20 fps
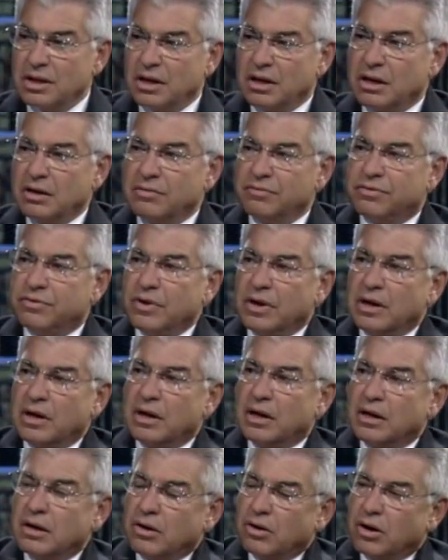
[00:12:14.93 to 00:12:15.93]
of
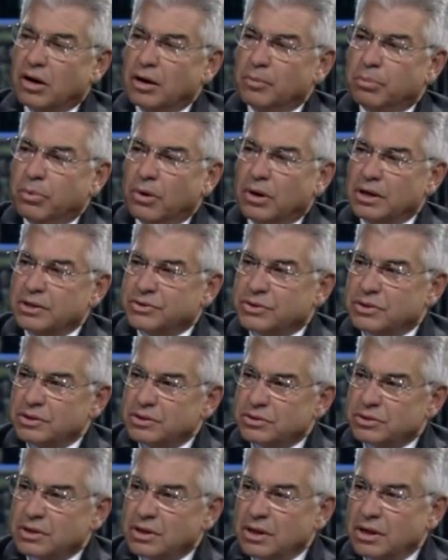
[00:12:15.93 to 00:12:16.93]
uh, our
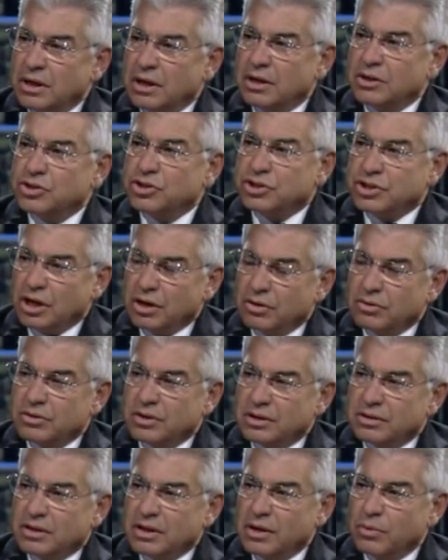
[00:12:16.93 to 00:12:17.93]
bosses showed
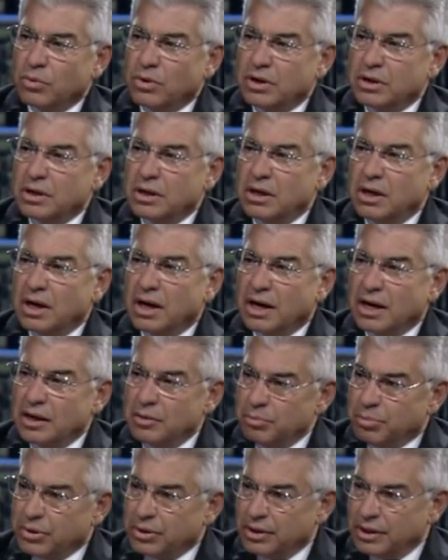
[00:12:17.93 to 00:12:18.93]
that they were
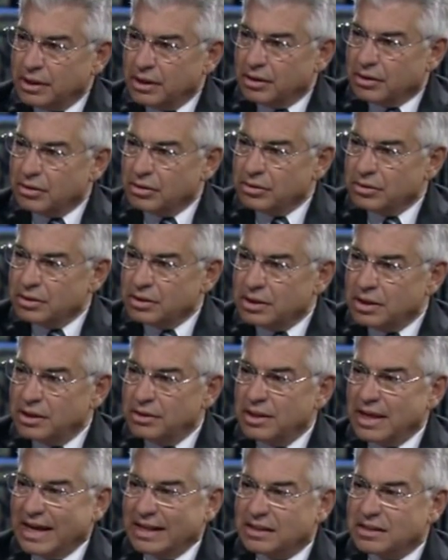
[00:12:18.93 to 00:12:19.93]
non-political
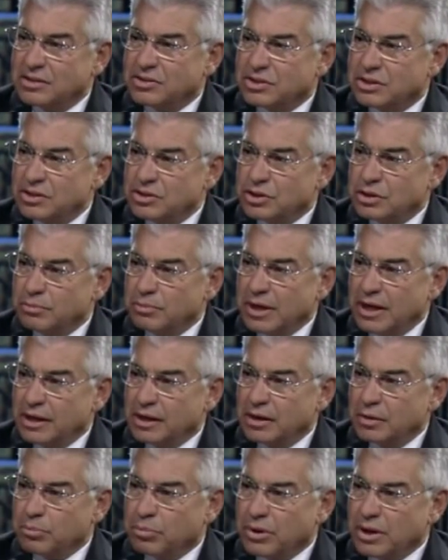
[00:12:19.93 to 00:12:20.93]
in that
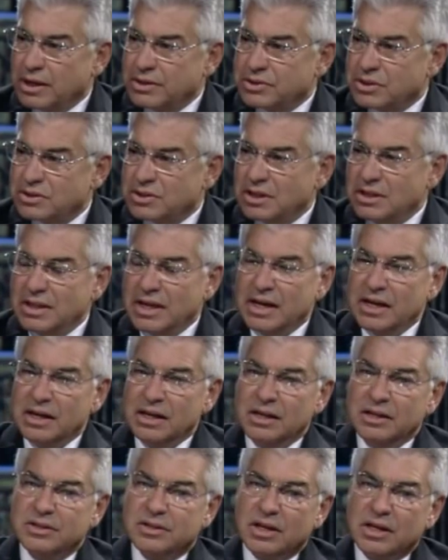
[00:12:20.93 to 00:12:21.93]
decision-making process. And that
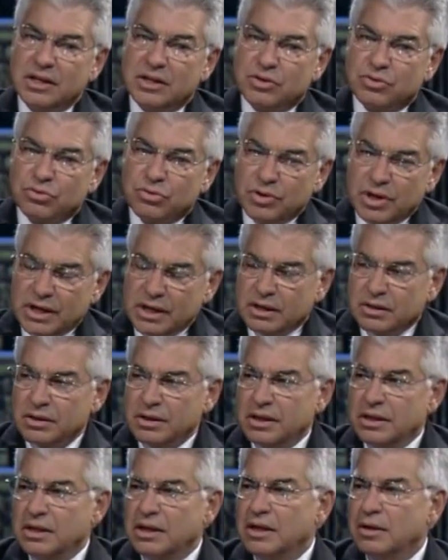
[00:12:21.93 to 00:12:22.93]
is a
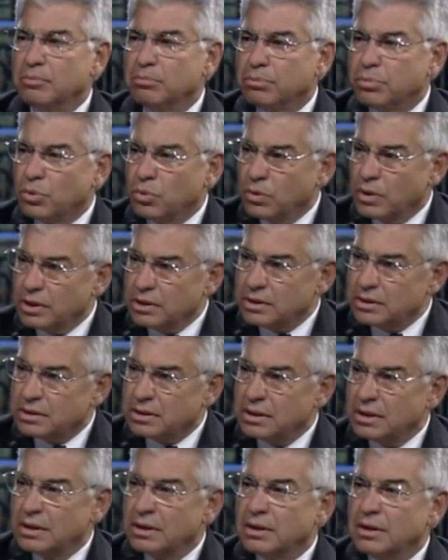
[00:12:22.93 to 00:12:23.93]
critically
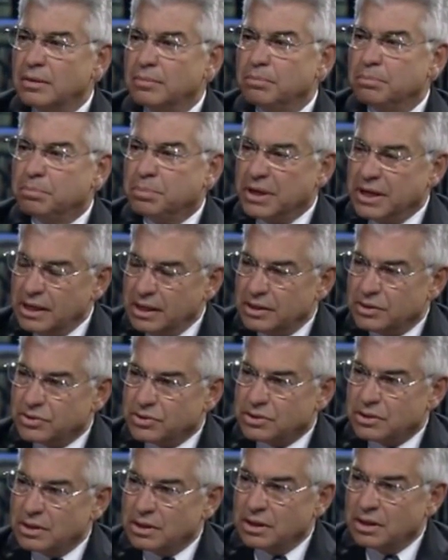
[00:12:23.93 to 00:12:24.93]
important
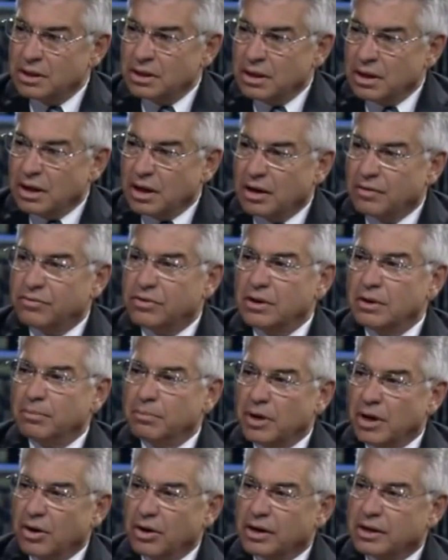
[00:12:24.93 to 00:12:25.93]
piece of the
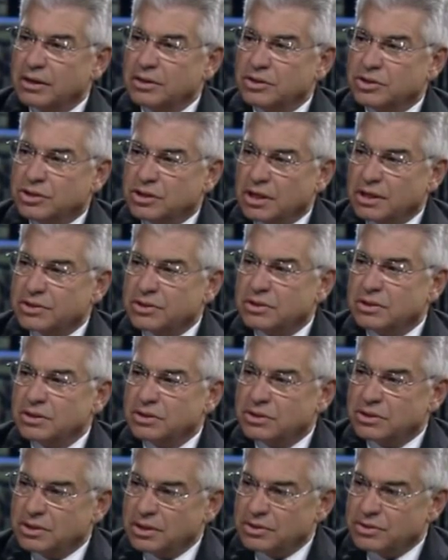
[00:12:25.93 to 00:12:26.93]
American
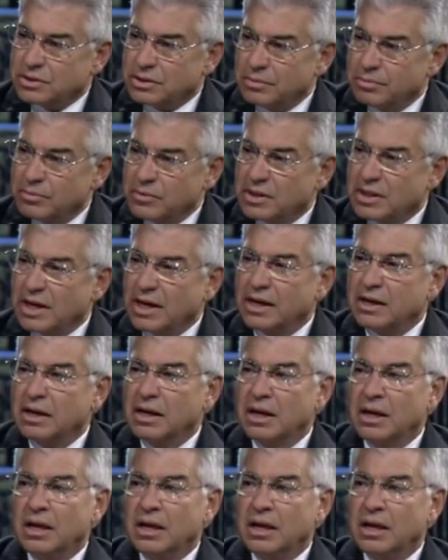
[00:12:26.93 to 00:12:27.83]
justice system, that